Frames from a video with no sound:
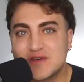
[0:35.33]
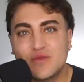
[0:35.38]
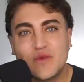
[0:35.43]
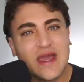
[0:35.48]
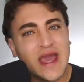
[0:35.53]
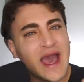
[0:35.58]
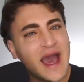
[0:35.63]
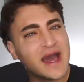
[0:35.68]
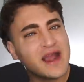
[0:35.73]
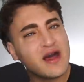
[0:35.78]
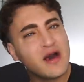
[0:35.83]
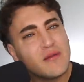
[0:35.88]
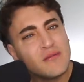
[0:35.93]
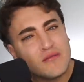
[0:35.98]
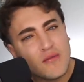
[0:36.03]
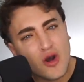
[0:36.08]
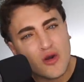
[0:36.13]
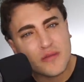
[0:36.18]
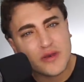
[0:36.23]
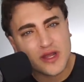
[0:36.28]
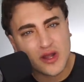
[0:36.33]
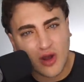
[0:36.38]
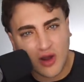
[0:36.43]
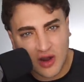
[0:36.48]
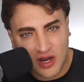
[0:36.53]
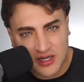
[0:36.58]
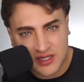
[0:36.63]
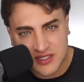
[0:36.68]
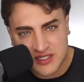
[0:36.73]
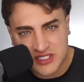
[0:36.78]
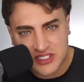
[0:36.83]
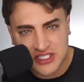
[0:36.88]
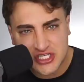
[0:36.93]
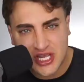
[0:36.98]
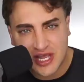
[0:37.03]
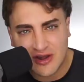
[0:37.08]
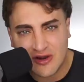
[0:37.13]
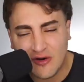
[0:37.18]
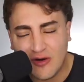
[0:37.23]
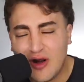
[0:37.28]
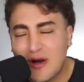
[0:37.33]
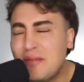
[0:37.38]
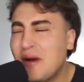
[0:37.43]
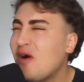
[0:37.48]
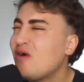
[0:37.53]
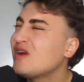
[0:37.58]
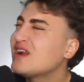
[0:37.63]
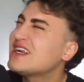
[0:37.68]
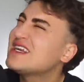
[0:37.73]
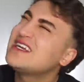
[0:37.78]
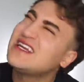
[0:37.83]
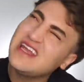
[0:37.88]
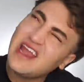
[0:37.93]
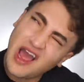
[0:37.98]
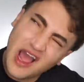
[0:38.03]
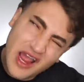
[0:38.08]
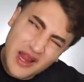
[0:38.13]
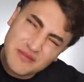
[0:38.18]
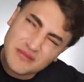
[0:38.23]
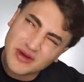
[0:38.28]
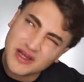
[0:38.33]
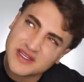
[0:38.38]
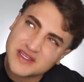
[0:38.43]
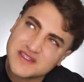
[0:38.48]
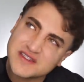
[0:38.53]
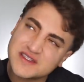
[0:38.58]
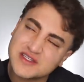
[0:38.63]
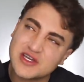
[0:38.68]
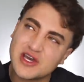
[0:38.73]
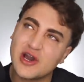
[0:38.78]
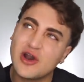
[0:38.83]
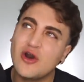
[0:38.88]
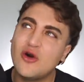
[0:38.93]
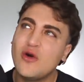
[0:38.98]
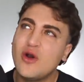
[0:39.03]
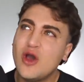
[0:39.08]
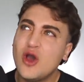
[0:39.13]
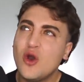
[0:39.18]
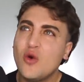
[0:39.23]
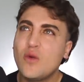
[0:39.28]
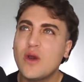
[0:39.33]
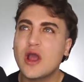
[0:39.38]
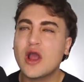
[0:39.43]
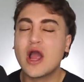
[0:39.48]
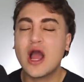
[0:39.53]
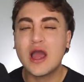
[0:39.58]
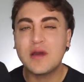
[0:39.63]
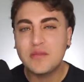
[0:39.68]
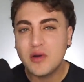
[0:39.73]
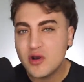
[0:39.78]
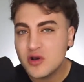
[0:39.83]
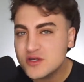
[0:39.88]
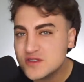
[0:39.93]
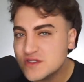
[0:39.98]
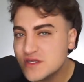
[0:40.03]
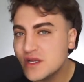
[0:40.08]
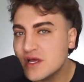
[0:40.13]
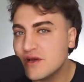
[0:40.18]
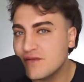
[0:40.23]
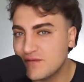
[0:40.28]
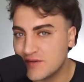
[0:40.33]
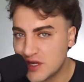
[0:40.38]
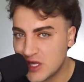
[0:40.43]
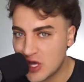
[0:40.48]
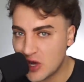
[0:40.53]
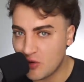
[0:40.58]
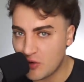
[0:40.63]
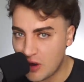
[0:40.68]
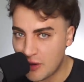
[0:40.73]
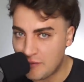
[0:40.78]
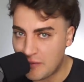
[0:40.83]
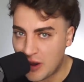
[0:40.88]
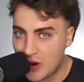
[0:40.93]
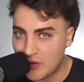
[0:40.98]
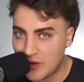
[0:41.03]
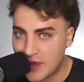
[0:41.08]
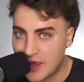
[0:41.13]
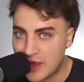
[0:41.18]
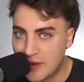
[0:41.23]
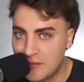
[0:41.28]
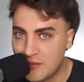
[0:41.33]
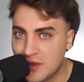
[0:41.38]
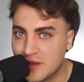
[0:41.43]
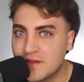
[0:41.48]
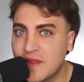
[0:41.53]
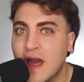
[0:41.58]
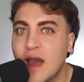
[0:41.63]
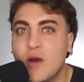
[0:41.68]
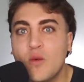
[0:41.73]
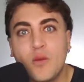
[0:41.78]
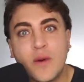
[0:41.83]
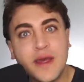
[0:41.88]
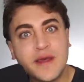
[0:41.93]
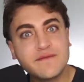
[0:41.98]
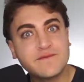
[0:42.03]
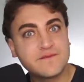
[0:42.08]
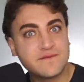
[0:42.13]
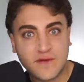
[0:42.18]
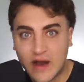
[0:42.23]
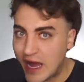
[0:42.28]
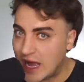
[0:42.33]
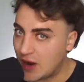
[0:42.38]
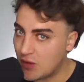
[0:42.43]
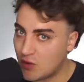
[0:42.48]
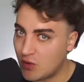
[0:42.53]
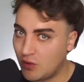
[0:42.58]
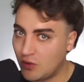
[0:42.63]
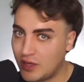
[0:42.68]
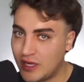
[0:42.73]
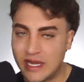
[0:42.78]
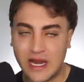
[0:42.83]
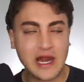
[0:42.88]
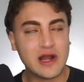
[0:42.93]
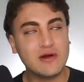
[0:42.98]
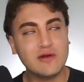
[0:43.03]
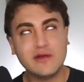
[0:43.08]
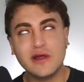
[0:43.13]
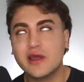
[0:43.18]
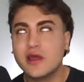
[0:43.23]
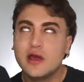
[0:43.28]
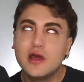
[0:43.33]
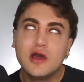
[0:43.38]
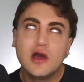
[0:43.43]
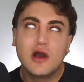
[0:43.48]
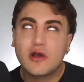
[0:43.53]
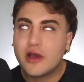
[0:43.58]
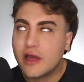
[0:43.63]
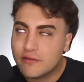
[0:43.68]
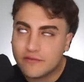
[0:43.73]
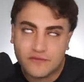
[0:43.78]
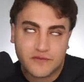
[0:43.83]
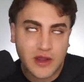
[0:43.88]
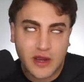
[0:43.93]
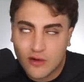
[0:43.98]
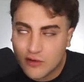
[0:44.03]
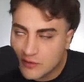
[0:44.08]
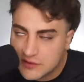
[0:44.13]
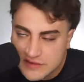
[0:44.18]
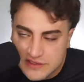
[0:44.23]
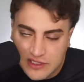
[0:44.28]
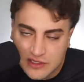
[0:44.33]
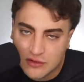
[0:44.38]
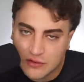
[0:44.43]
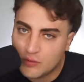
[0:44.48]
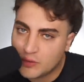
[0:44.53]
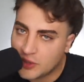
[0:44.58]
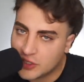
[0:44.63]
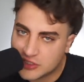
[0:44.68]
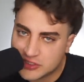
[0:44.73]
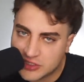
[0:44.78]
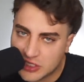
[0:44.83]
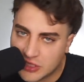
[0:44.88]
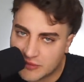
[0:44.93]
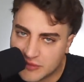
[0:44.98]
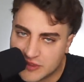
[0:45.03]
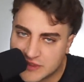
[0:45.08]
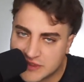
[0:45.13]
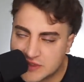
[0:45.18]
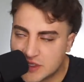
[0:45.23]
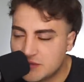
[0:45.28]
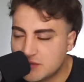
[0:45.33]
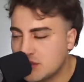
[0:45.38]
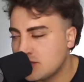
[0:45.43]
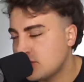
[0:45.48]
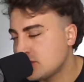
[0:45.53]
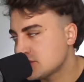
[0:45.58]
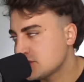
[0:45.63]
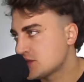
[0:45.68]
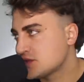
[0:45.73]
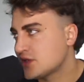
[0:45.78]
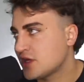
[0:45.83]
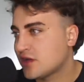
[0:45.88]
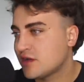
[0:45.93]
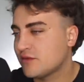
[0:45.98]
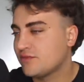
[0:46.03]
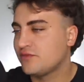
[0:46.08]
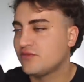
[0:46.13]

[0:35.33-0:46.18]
we had a moment on this channel about nine months ago where I posted a video about him that went viral. And I don't like, okay, viral is like a weird term because like people just like,